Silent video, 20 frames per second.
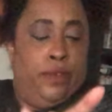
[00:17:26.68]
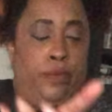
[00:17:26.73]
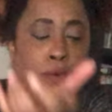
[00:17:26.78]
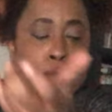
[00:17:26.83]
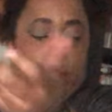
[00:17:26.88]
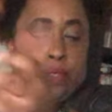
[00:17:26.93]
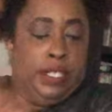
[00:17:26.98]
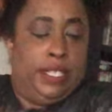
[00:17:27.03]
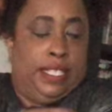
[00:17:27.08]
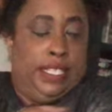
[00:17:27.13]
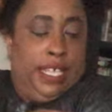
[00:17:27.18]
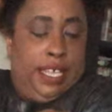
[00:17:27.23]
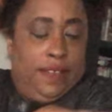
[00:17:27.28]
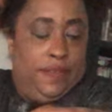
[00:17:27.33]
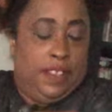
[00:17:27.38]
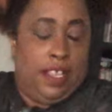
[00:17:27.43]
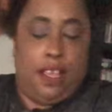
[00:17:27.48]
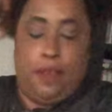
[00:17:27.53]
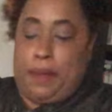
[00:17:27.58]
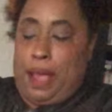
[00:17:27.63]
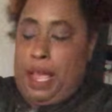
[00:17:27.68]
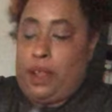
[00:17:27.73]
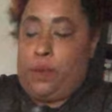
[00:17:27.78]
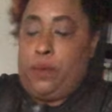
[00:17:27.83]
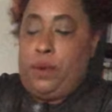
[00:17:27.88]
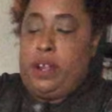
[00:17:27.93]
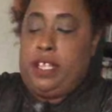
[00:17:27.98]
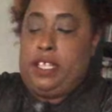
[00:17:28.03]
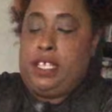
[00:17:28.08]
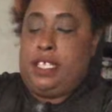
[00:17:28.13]
Roll the sleeves up. I can
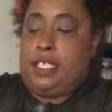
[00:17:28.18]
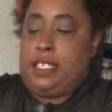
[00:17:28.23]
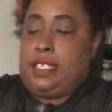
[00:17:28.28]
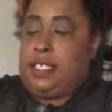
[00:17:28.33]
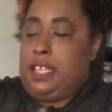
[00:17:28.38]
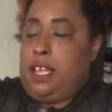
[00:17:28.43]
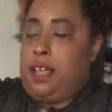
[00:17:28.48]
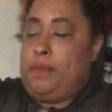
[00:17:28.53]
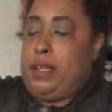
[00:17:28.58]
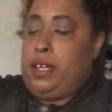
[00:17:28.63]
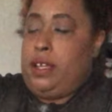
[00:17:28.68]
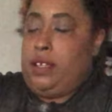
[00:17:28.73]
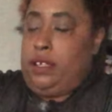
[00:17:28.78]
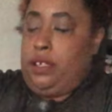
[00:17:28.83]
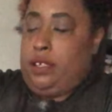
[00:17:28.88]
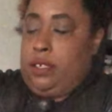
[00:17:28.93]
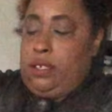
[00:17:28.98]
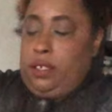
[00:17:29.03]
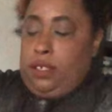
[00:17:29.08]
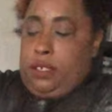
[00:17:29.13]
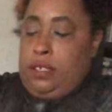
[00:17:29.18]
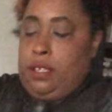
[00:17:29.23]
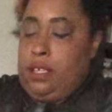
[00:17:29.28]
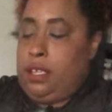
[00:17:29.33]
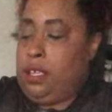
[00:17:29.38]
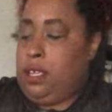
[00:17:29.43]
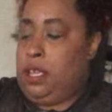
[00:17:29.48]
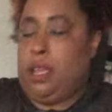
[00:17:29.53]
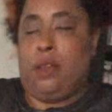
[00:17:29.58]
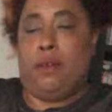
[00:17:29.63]
wear this summer.
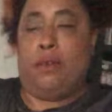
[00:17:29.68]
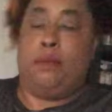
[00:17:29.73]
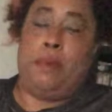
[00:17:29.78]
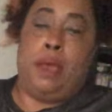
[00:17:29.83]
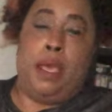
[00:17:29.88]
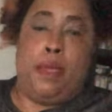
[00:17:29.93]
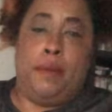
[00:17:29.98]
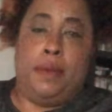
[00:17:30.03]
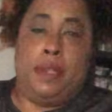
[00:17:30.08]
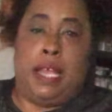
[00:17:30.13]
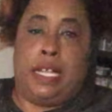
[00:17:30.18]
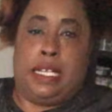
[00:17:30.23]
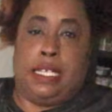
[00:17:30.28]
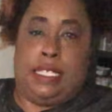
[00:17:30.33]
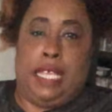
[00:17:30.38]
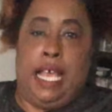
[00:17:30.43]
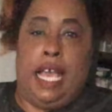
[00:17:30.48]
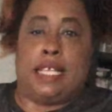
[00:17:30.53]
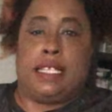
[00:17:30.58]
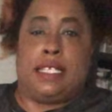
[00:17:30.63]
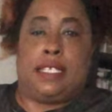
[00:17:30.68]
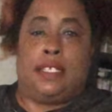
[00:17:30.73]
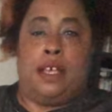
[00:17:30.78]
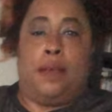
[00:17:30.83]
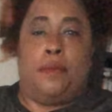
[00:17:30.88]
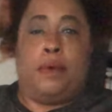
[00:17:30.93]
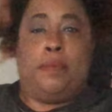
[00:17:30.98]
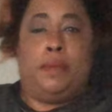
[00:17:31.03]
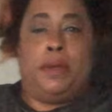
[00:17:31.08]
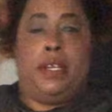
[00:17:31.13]
maybe not a Texas
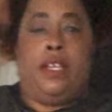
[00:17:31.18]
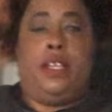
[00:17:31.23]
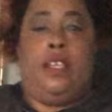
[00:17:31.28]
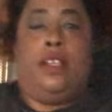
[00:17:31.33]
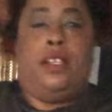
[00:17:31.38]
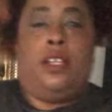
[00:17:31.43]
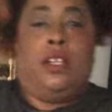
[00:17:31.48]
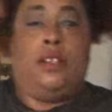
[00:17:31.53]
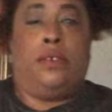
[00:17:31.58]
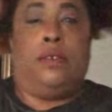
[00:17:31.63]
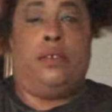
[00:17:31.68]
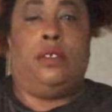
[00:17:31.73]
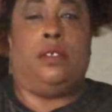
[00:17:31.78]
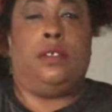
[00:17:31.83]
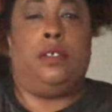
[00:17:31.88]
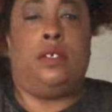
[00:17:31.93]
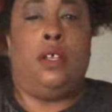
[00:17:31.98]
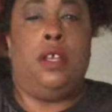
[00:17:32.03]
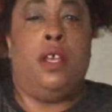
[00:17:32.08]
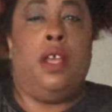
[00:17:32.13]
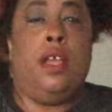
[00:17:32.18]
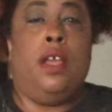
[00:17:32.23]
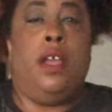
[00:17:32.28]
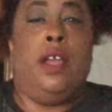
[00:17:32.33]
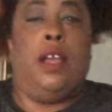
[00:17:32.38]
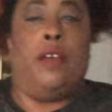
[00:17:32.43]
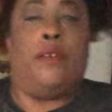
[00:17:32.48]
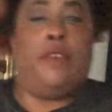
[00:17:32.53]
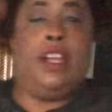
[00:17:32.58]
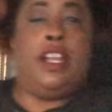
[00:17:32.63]
summer, but you know,
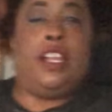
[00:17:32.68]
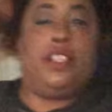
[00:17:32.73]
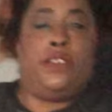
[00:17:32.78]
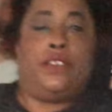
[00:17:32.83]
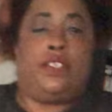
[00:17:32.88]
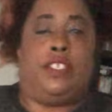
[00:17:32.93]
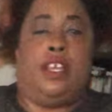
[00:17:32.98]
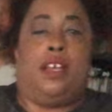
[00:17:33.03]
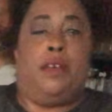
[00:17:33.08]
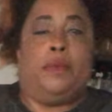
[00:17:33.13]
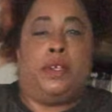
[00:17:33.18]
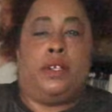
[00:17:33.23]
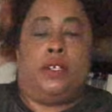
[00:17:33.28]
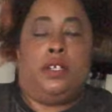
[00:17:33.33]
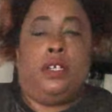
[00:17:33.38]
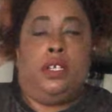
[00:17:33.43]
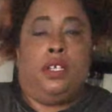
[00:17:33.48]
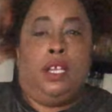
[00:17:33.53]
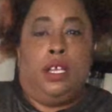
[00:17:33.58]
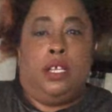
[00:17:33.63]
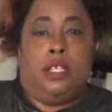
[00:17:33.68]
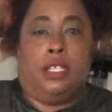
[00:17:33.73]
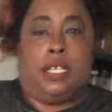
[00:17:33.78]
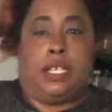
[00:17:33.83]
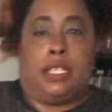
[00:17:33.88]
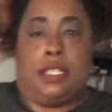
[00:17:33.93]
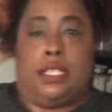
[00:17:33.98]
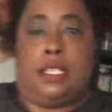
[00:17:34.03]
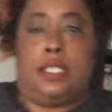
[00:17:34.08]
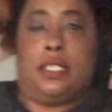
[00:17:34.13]
a regular summer. Look
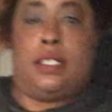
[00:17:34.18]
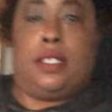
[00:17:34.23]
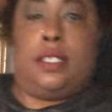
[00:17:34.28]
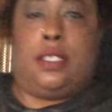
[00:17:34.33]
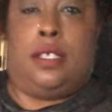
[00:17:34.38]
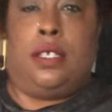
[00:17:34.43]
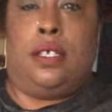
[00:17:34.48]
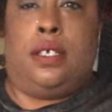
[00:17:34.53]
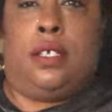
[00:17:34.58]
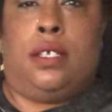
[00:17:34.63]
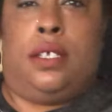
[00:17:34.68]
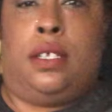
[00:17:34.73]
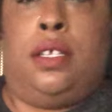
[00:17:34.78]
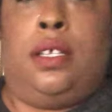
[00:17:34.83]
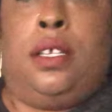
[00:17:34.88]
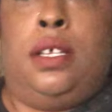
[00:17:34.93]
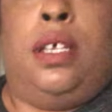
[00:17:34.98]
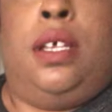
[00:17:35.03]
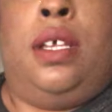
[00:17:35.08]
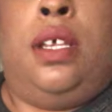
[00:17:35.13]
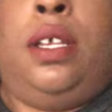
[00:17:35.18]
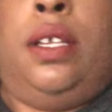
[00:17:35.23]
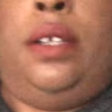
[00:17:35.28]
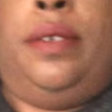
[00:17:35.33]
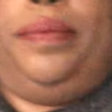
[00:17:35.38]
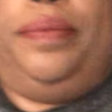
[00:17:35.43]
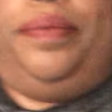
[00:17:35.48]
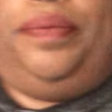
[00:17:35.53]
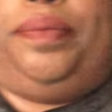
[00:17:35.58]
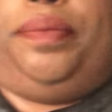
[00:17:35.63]
at this.
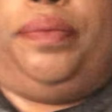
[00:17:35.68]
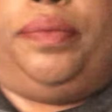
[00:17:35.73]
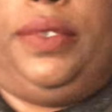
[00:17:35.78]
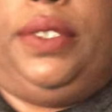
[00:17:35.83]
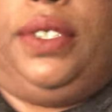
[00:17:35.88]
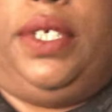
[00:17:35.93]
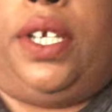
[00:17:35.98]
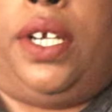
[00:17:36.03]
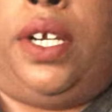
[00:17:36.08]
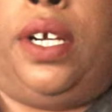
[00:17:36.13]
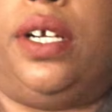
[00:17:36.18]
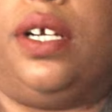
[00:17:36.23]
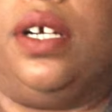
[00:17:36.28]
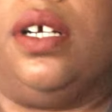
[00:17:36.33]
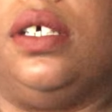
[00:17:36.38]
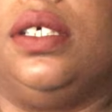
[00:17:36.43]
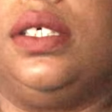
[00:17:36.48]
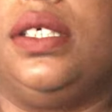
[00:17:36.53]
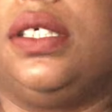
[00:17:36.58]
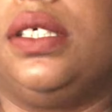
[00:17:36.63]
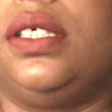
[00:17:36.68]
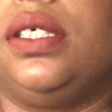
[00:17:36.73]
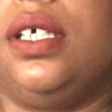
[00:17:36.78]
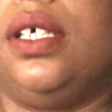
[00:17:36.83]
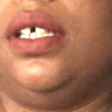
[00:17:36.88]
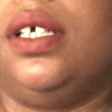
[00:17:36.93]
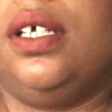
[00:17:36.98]
Girls.